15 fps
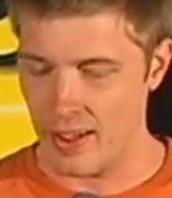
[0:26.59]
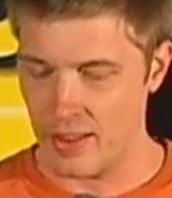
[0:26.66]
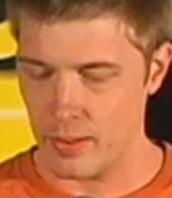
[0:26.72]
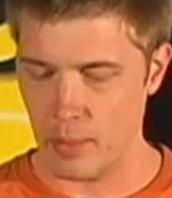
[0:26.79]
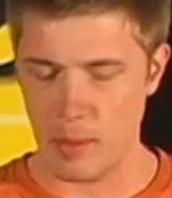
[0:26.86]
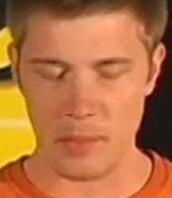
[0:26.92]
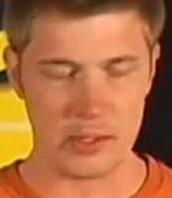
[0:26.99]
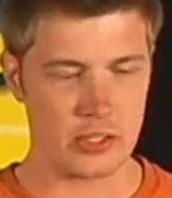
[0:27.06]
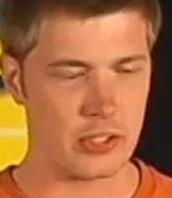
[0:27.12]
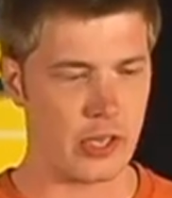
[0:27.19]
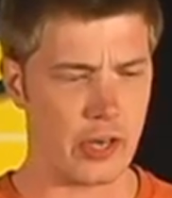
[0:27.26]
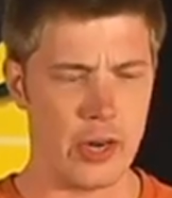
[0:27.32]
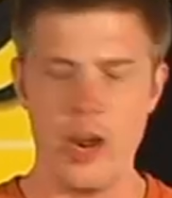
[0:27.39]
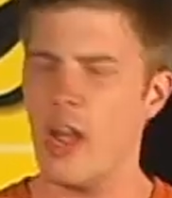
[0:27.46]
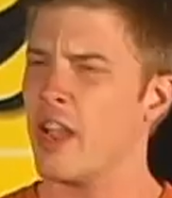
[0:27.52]
The bumper
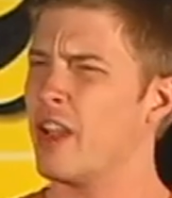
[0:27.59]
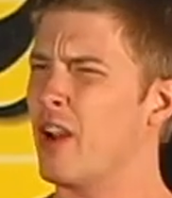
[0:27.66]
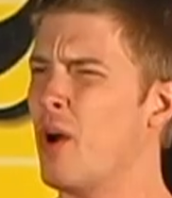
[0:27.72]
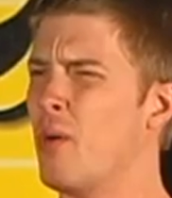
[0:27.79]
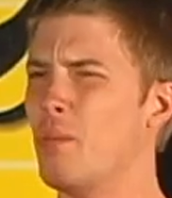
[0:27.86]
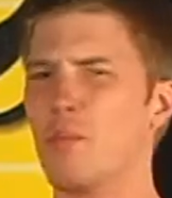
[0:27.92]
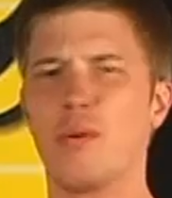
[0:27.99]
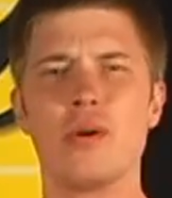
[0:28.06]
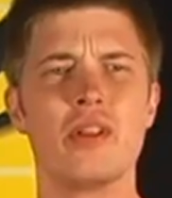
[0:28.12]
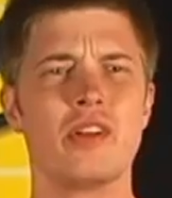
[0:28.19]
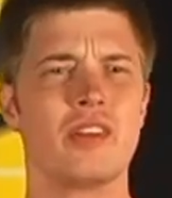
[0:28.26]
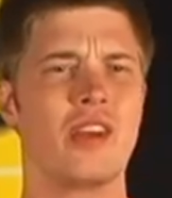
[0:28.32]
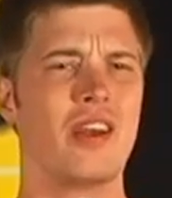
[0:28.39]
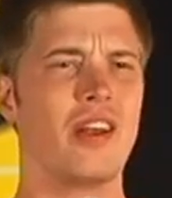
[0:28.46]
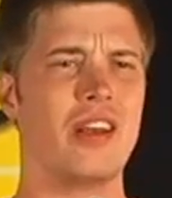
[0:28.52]
sticker. You don't put
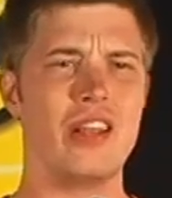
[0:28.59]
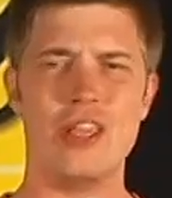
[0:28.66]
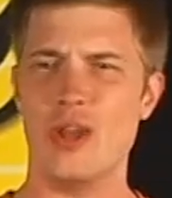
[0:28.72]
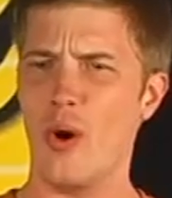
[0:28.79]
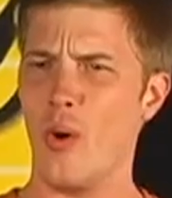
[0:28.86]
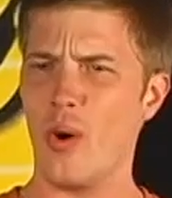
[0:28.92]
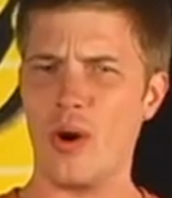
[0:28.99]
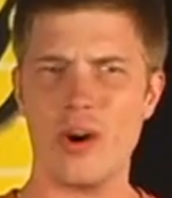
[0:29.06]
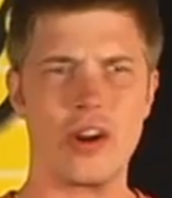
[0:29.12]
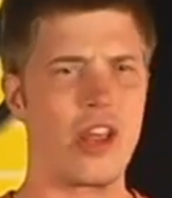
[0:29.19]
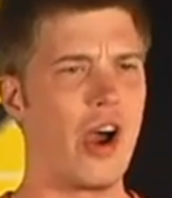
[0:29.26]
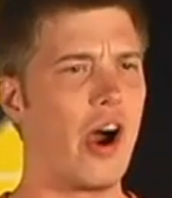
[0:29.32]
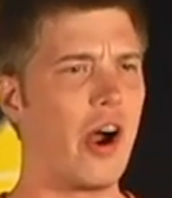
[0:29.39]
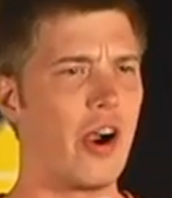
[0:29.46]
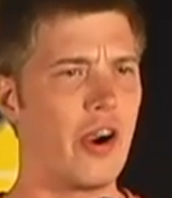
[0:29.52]
it on your
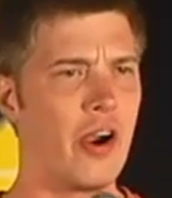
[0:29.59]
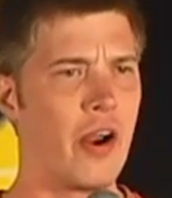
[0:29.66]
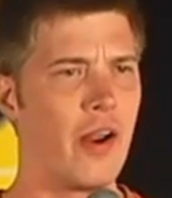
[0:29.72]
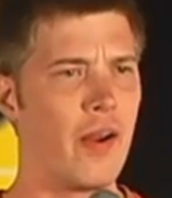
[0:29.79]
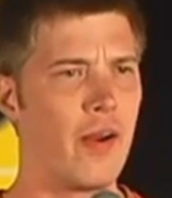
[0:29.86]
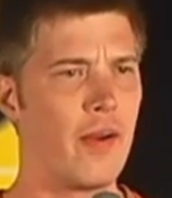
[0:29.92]
car.